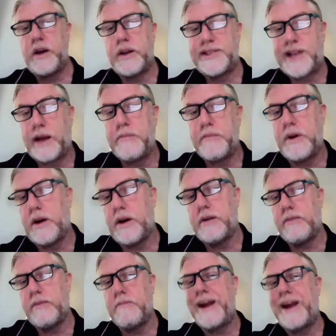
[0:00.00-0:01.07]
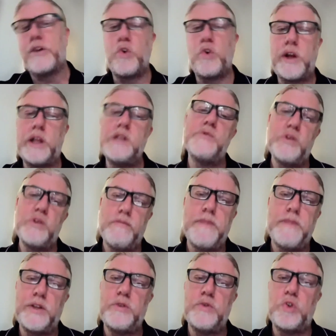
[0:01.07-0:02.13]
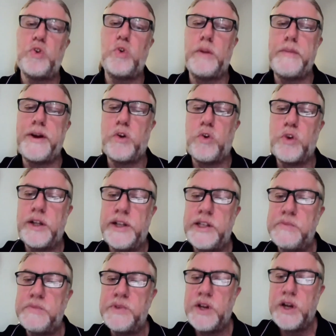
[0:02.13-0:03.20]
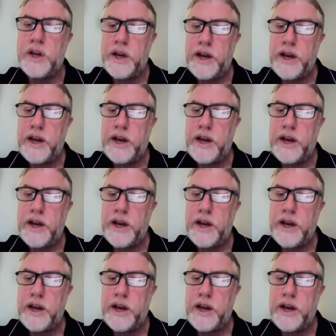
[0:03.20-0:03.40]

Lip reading: some microorganisms, but not only microorganisms,